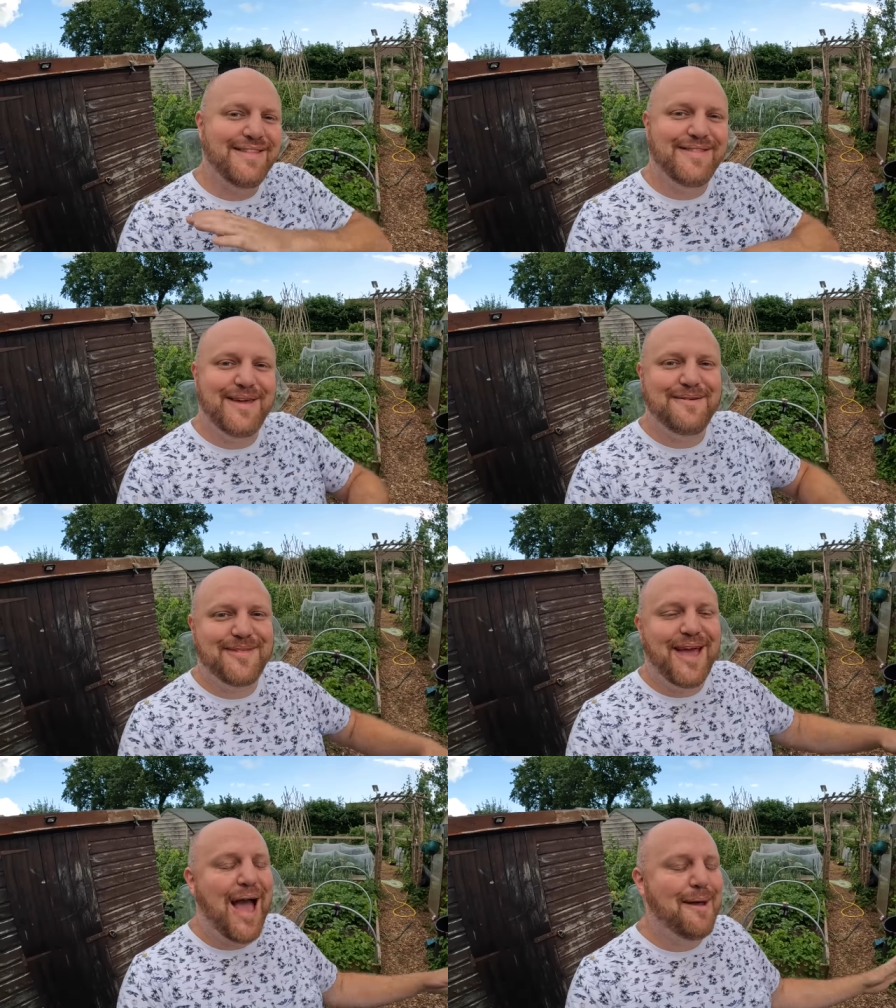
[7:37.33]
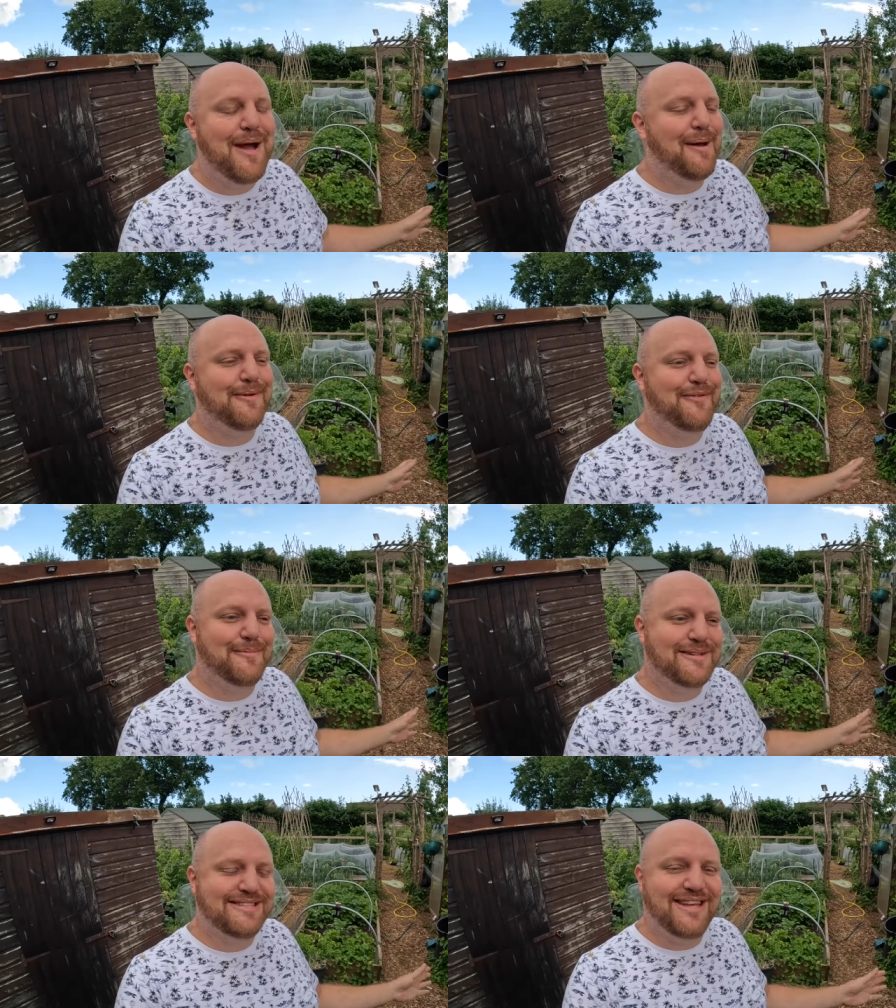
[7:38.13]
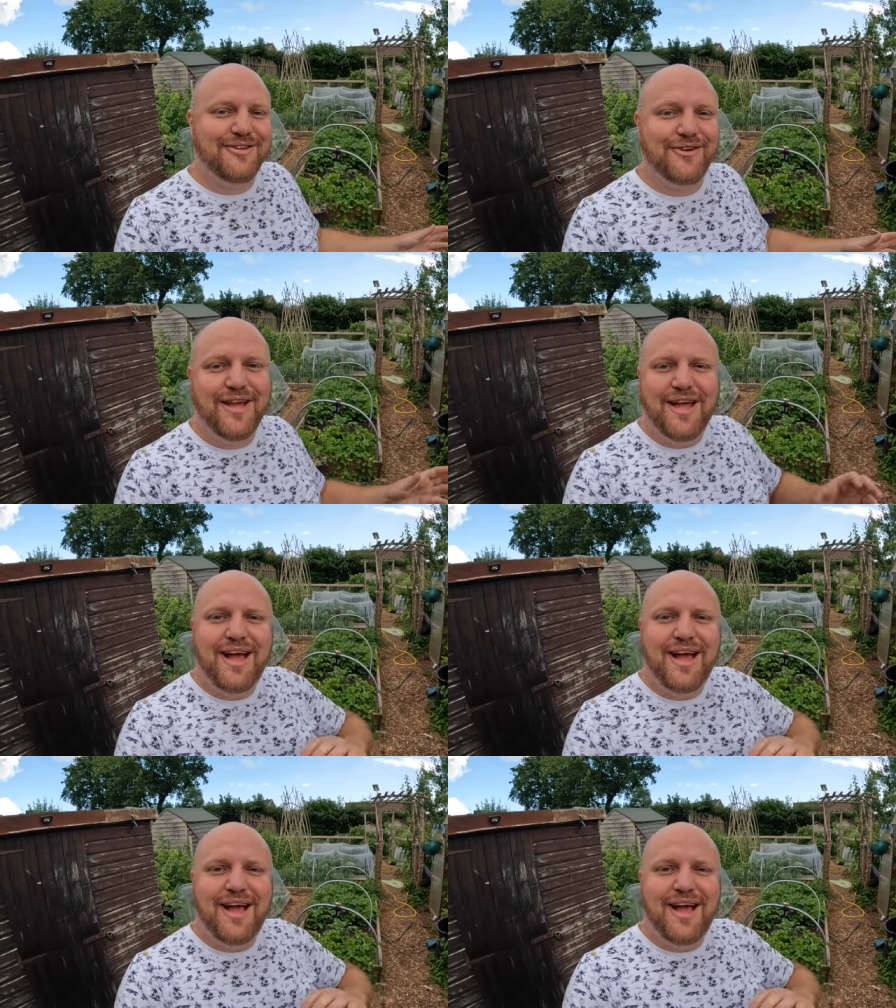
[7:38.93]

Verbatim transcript: They, they, I'm happy for them to stay here.